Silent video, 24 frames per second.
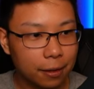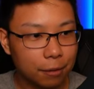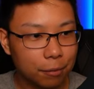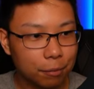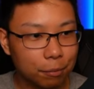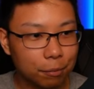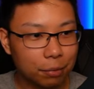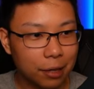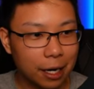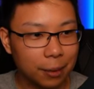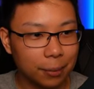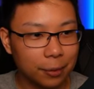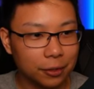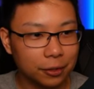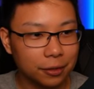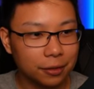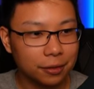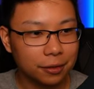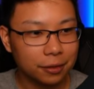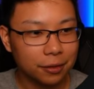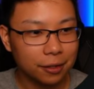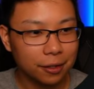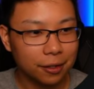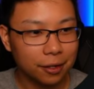Primal...
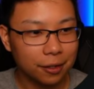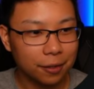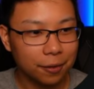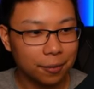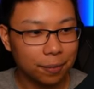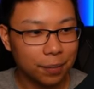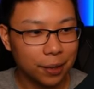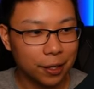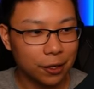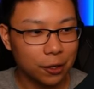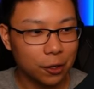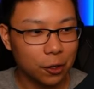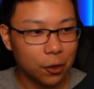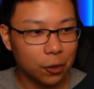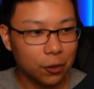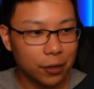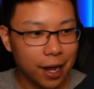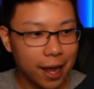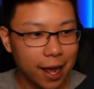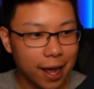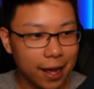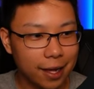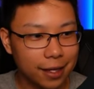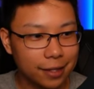better known
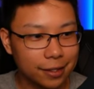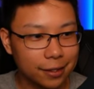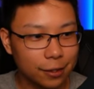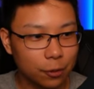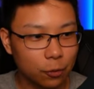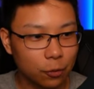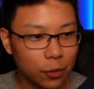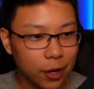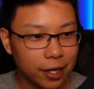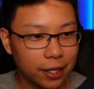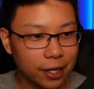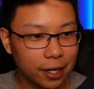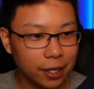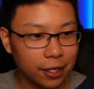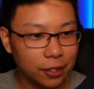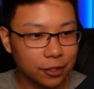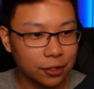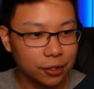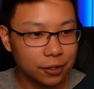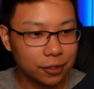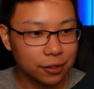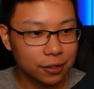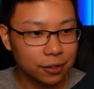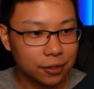as Red
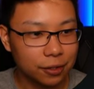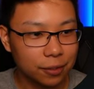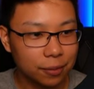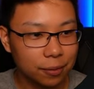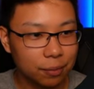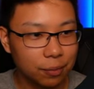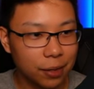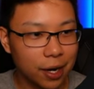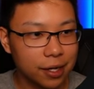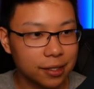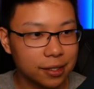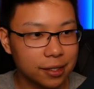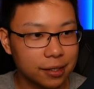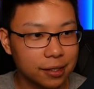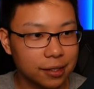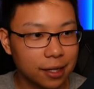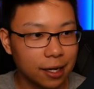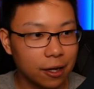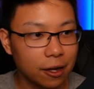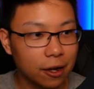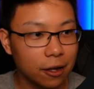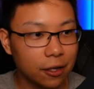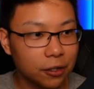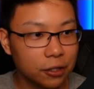Ancients. Pricing
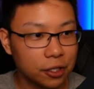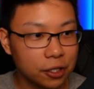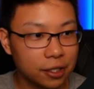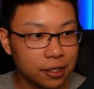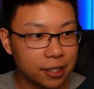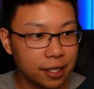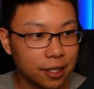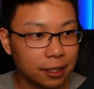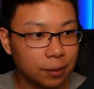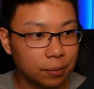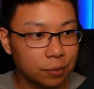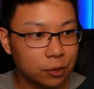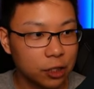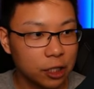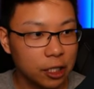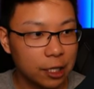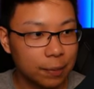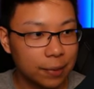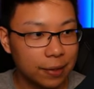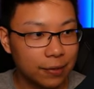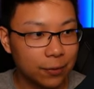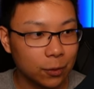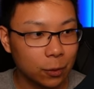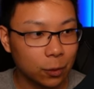psychology, sell them cheap,
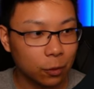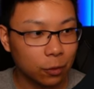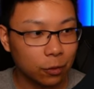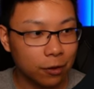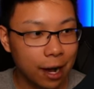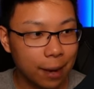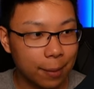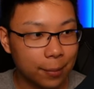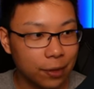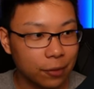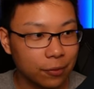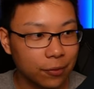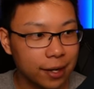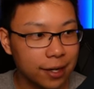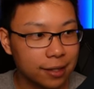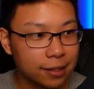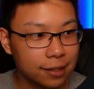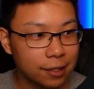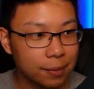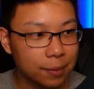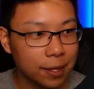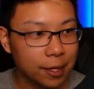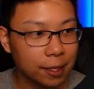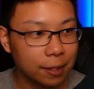even with crappy rates,
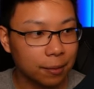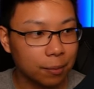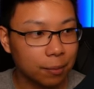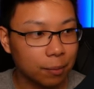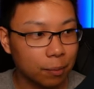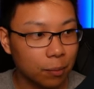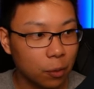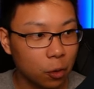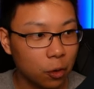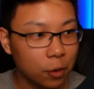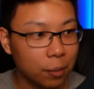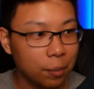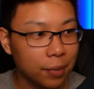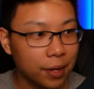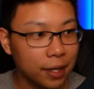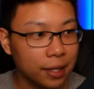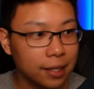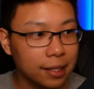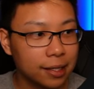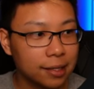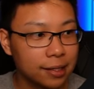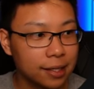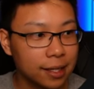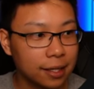to make more
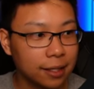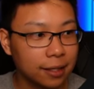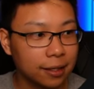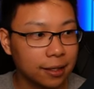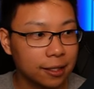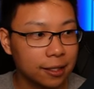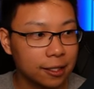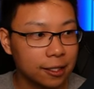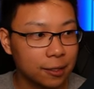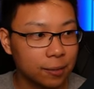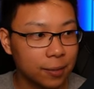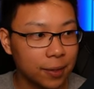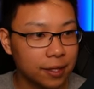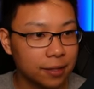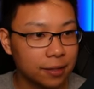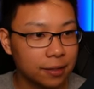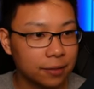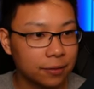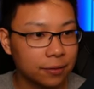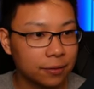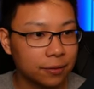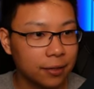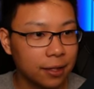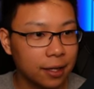money selling the
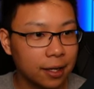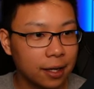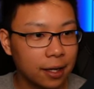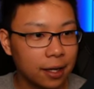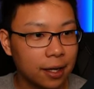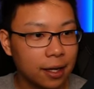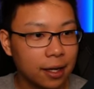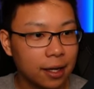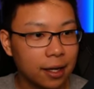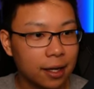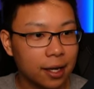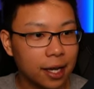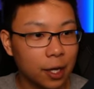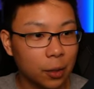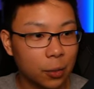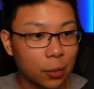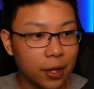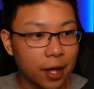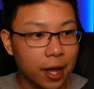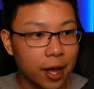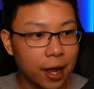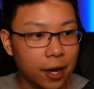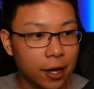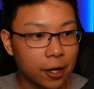expensive and with
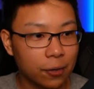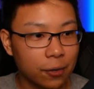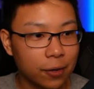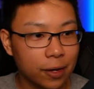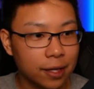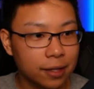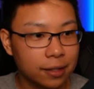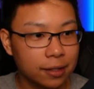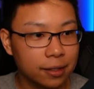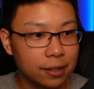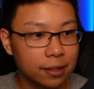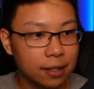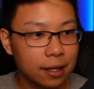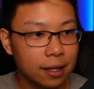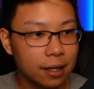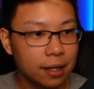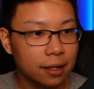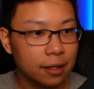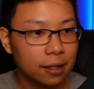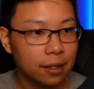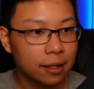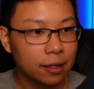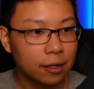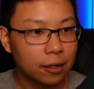higher rates.
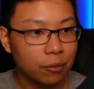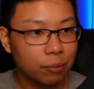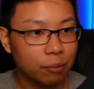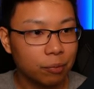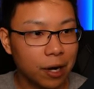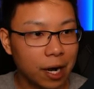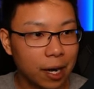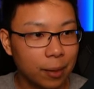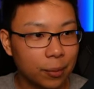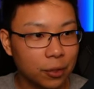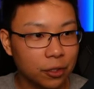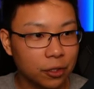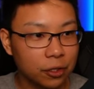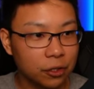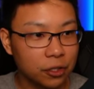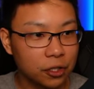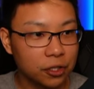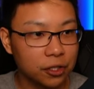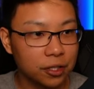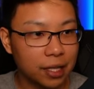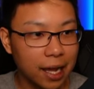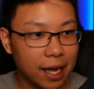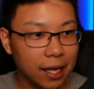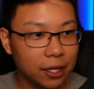Primals are
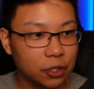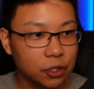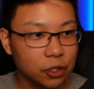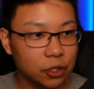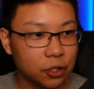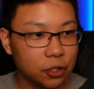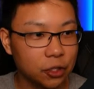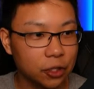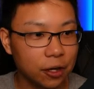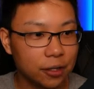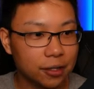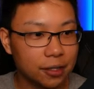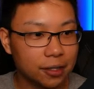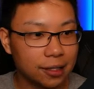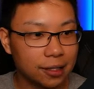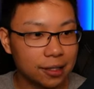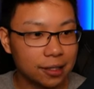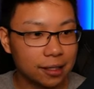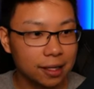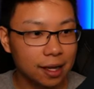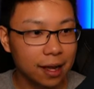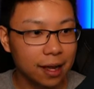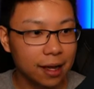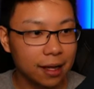just ancient shards in
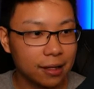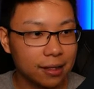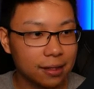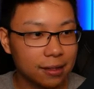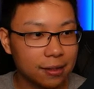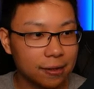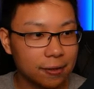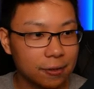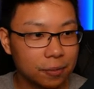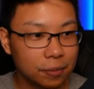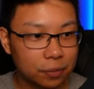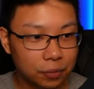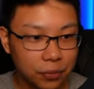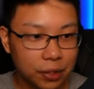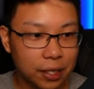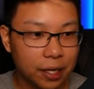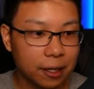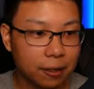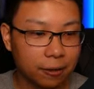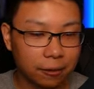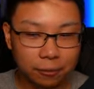disguise. Yeah.